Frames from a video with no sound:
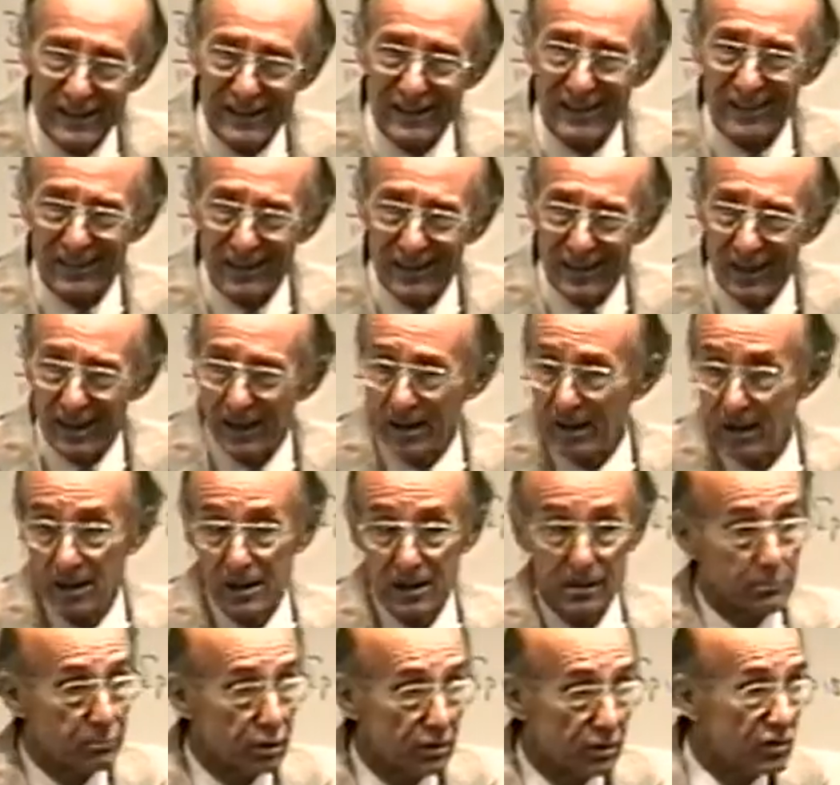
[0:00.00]
in the,
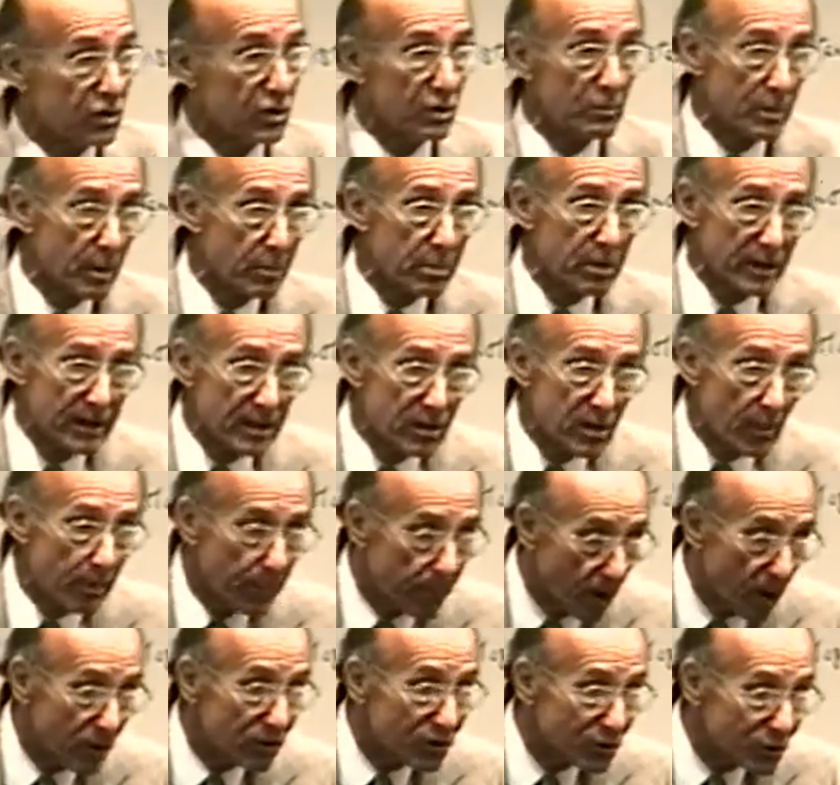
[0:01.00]
presumably, the
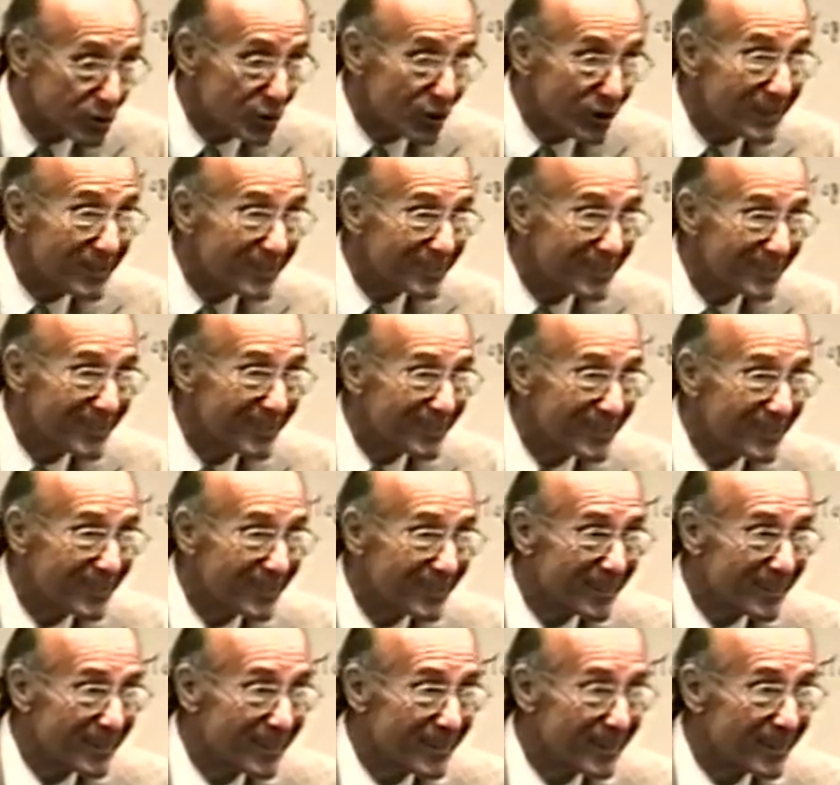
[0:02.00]
posture
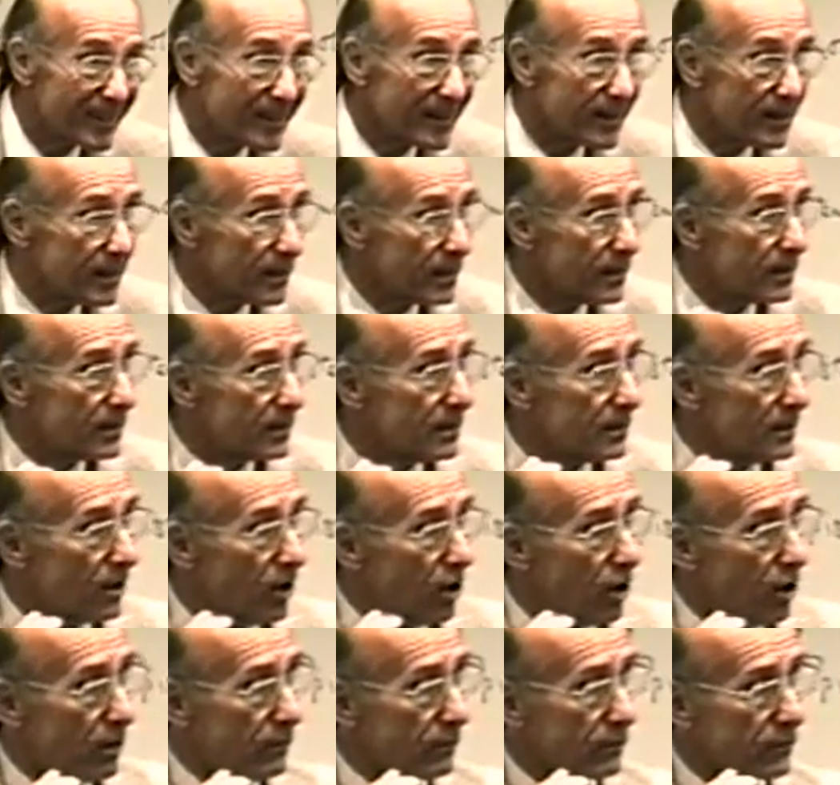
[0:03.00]

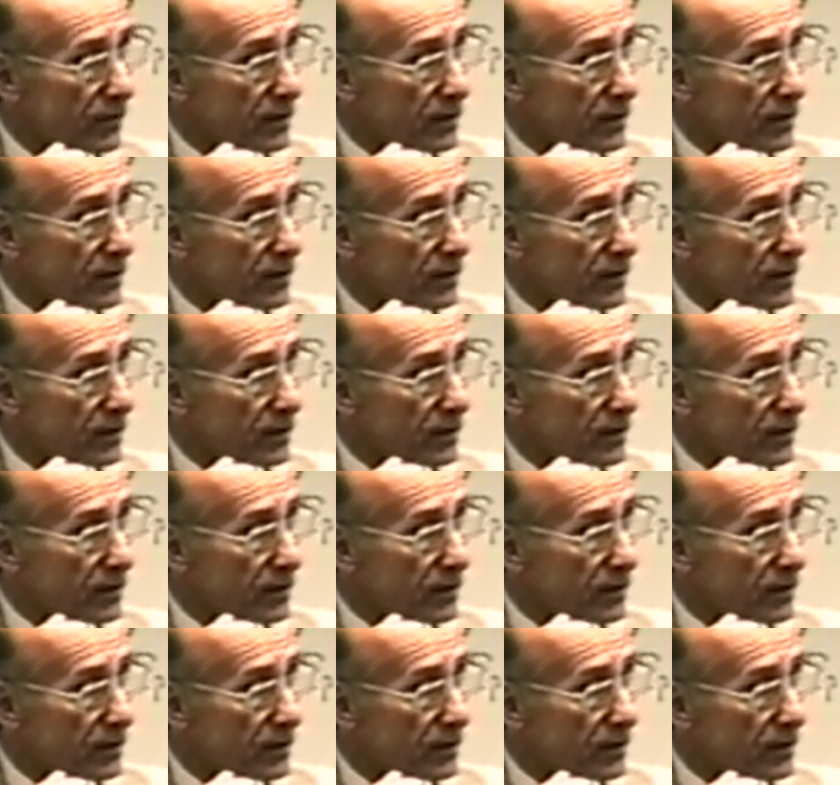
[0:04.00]
of